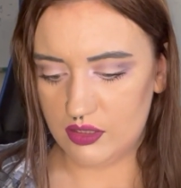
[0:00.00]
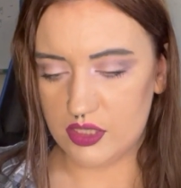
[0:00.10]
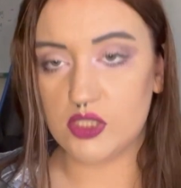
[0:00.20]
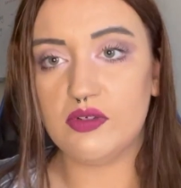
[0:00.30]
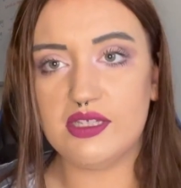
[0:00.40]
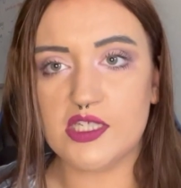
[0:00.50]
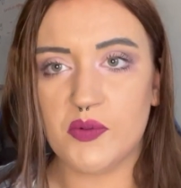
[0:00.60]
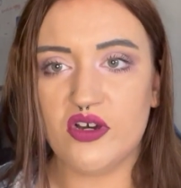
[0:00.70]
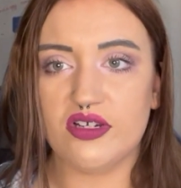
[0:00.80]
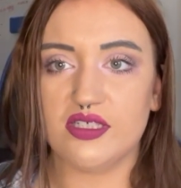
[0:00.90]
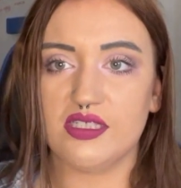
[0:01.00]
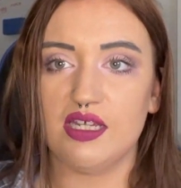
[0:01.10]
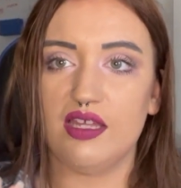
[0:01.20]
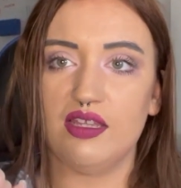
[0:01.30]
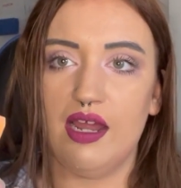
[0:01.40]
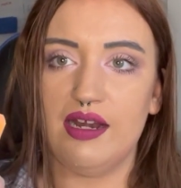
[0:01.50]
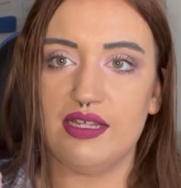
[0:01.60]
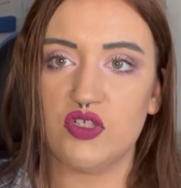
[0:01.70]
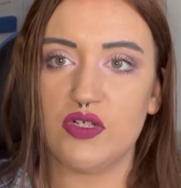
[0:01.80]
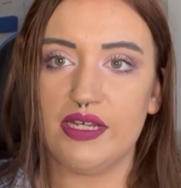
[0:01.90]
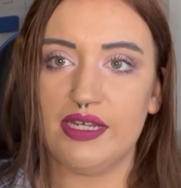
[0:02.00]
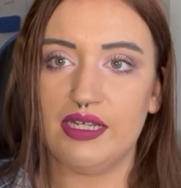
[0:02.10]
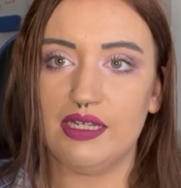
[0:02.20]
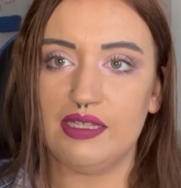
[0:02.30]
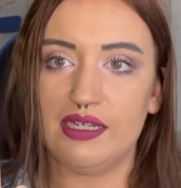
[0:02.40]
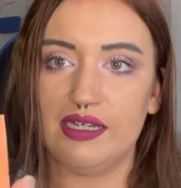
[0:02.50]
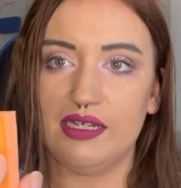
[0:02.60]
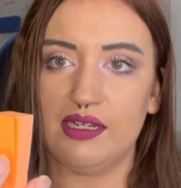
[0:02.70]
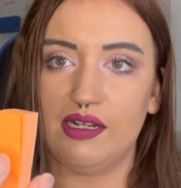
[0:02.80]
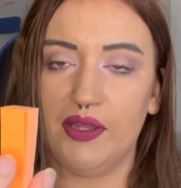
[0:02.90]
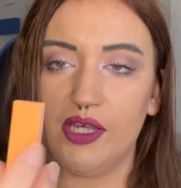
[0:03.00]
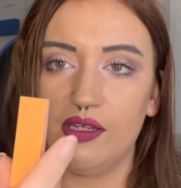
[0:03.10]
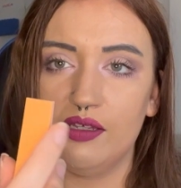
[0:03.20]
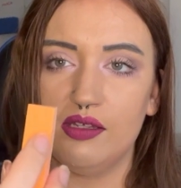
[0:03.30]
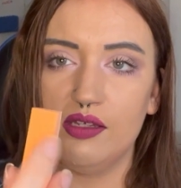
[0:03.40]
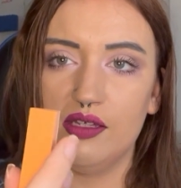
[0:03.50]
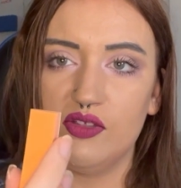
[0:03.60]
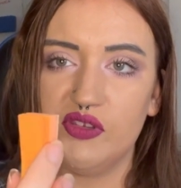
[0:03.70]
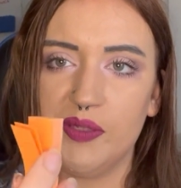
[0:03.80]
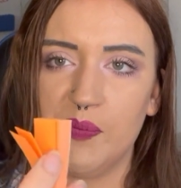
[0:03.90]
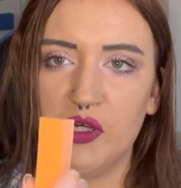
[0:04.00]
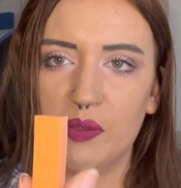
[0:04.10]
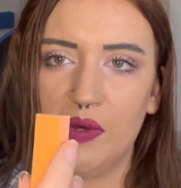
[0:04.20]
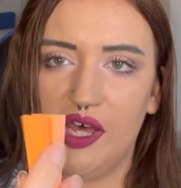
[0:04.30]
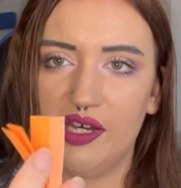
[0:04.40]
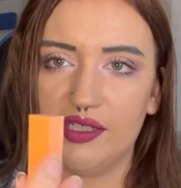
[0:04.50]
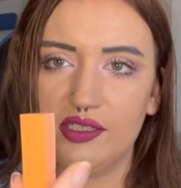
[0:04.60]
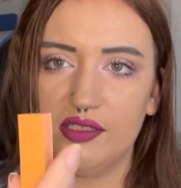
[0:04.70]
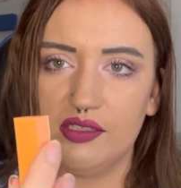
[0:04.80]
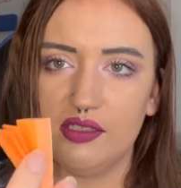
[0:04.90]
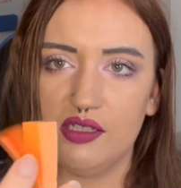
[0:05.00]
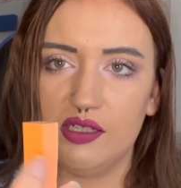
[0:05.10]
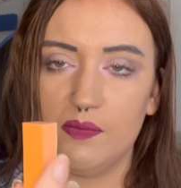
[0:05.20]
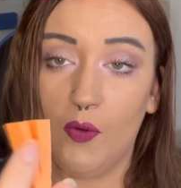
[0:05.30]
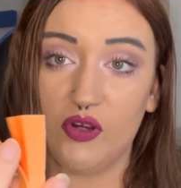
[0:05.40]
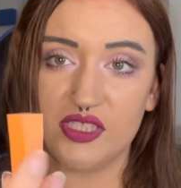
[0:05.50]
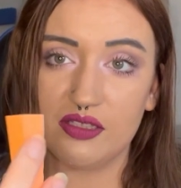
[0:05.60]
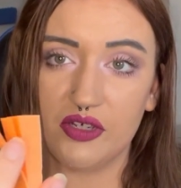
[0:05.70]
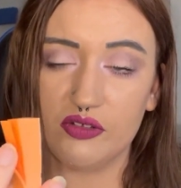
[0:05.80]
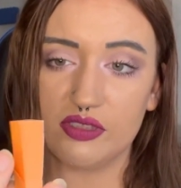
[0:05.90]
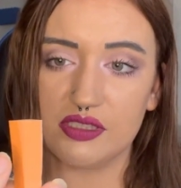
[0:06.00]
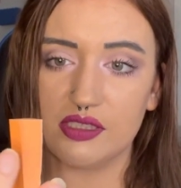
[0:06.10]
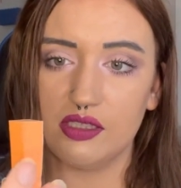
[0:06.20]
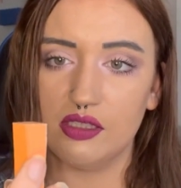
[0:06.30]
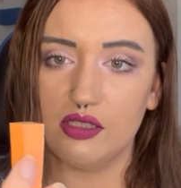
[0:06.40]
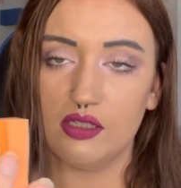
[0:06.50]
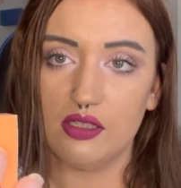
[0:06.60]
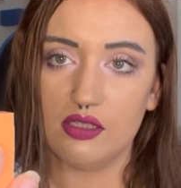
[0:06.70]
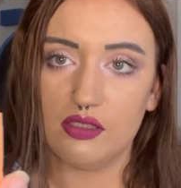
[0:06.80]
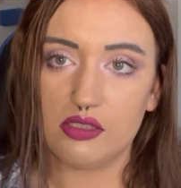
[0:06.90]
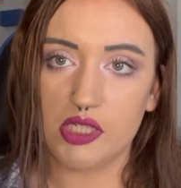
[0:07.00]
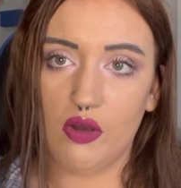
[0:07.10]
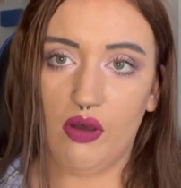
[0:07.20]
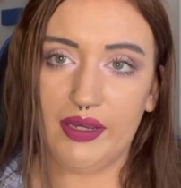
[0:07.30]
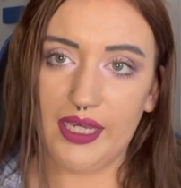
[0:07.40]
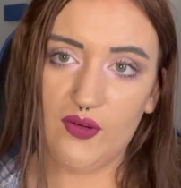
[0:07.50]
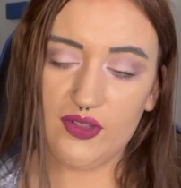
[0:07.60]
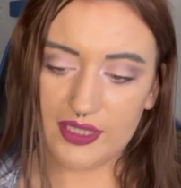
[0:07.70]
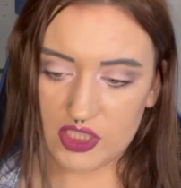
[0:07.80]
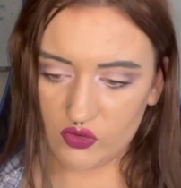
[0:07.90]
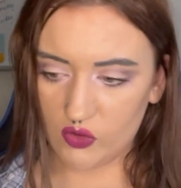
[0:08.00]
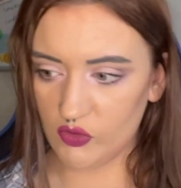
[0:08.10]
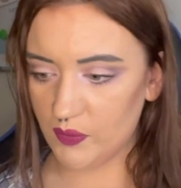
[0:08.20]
So in this box are literally the bookmark post-it notes. So I carry these around with